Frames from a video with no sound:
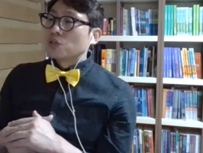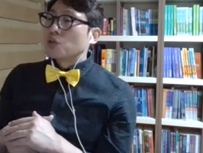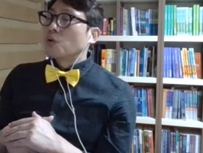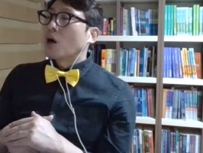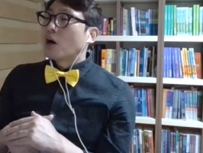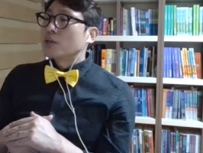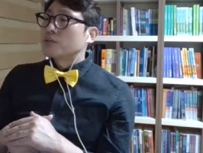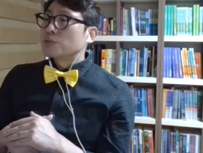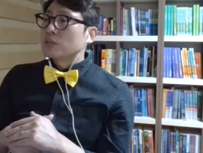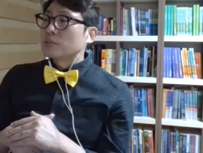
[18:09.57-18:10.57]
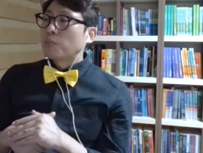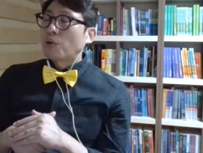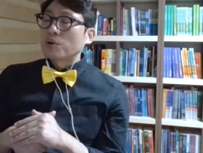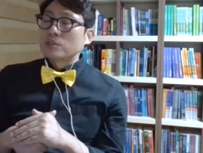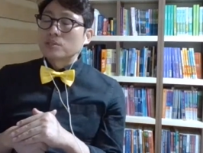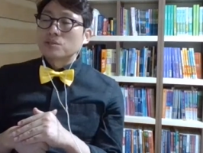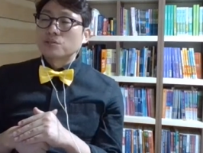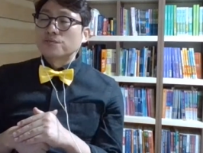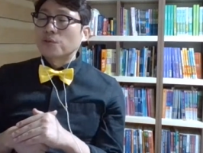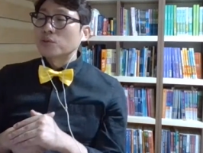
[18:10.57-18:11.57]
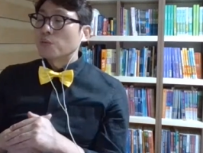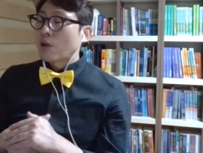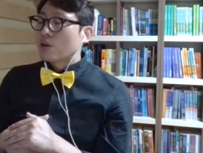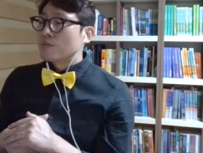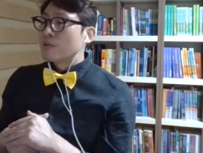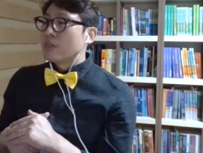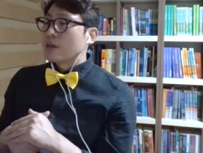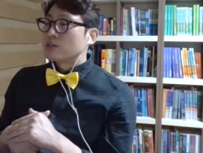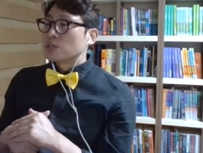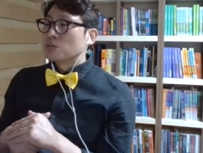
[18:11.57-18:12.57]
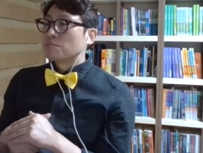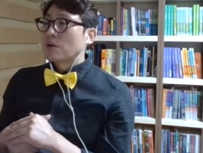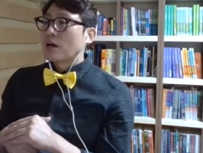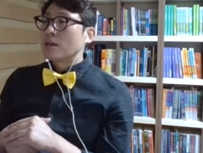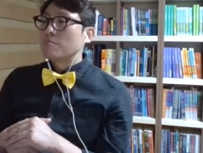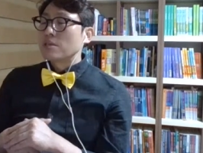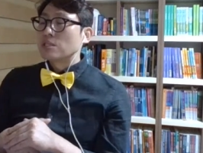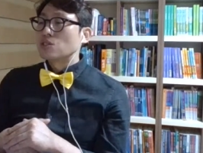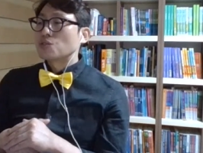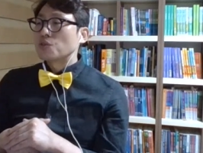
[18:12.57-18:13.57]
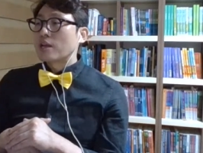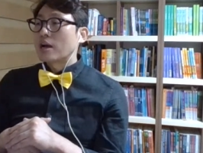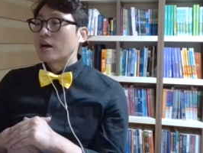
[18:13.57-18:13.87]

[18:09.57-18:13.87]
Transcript: 200 persons for the recommendation by Ministry